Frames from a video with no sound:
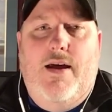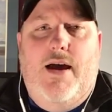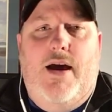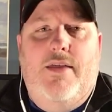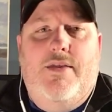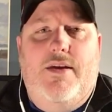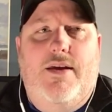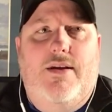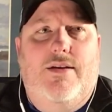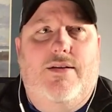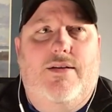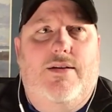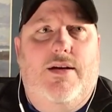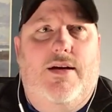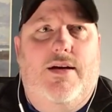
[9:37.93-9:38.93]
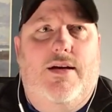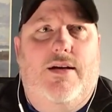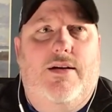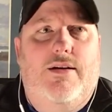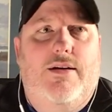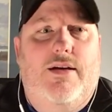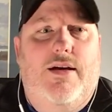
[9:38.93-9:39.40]
I think
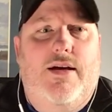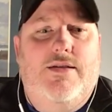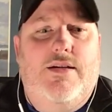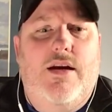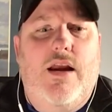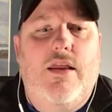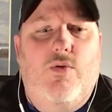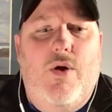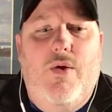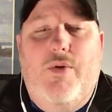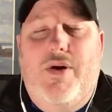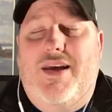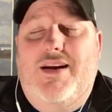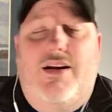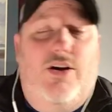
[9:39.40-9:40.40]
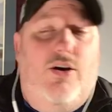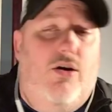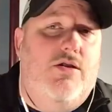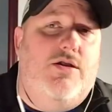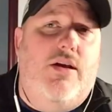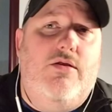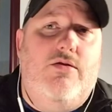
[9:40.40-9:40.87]
it's another way we can
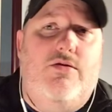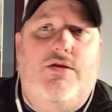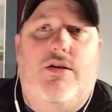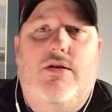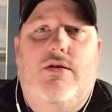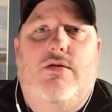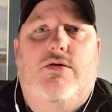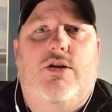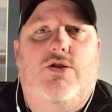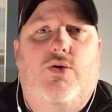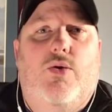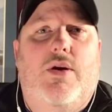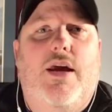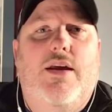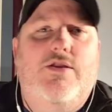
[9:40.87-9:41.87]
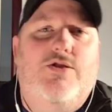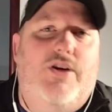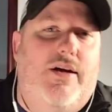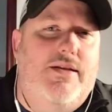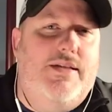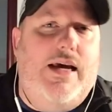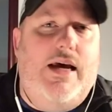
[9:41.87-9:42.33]
encourage others to join in and
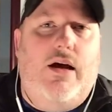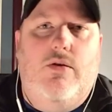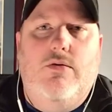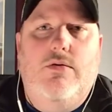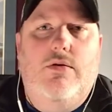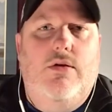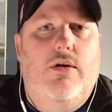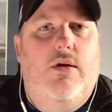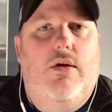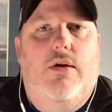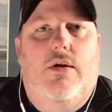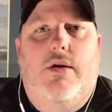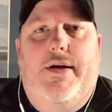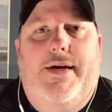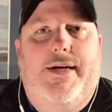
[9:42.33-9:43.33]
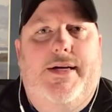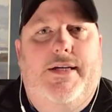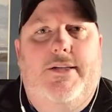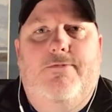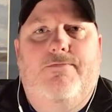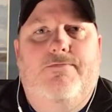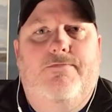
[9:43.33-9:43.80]
check us out.
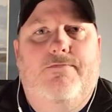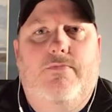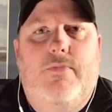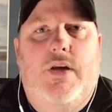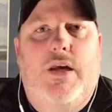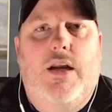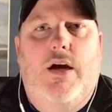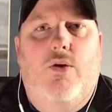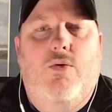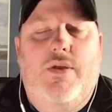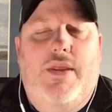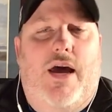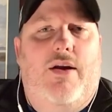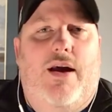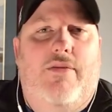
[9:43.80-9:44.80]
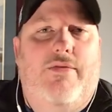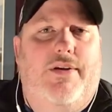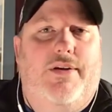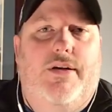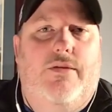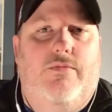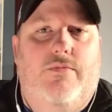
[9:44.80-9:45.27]
Without
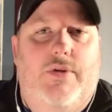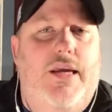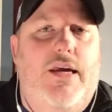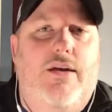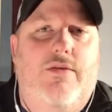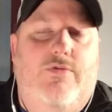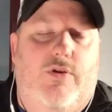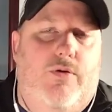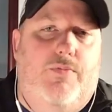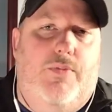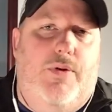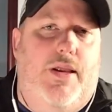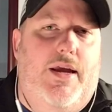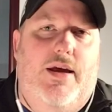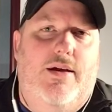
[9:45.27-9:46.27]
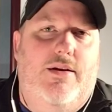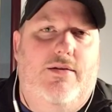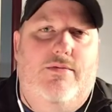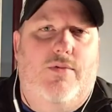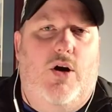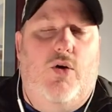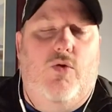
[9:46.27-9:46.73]
having to leave or
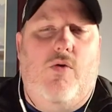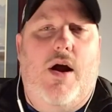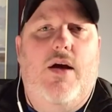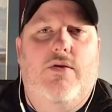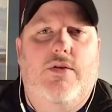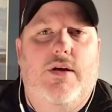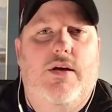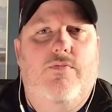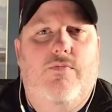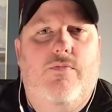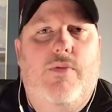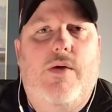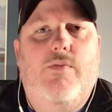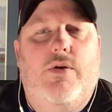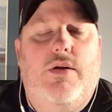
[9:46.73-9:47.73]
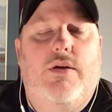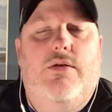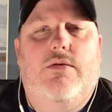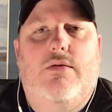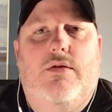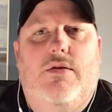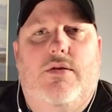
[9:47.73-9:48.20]
plan around it, people
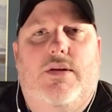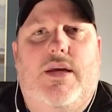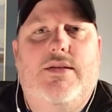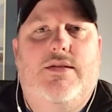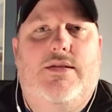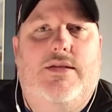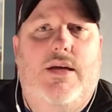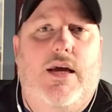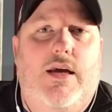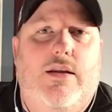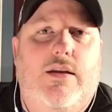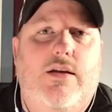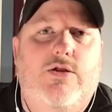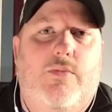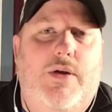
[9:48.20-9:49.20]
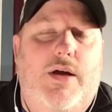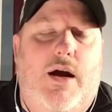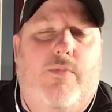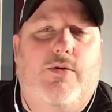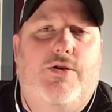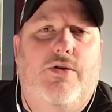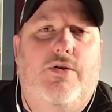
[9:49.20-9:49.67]
can see, and these will be
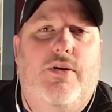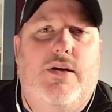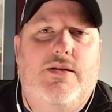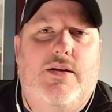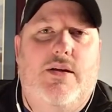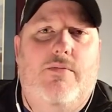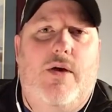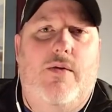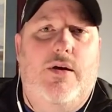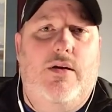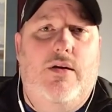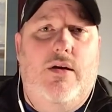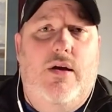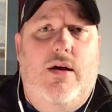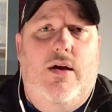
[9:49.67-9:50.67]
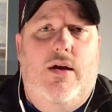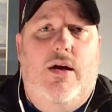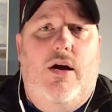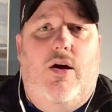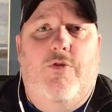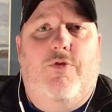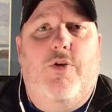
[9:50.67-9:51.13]
opportunities that maybe
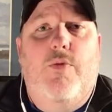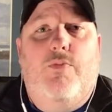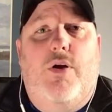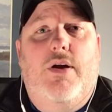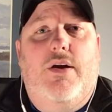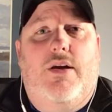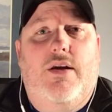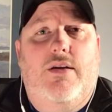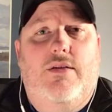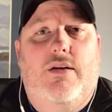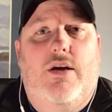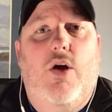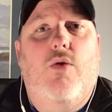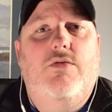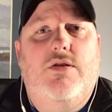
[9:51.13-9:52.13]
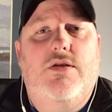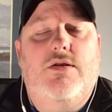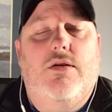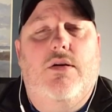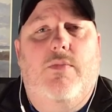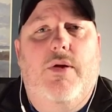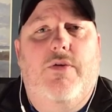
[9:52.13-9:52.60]
our footprint can go just
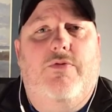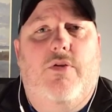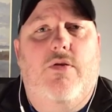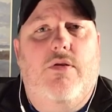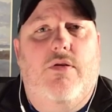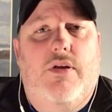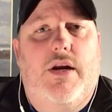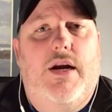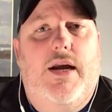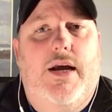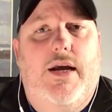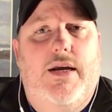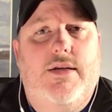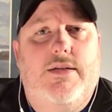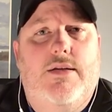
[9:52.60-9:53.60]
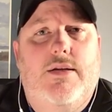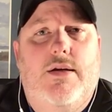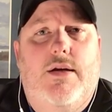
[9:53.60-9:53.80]
a little bit further than it has.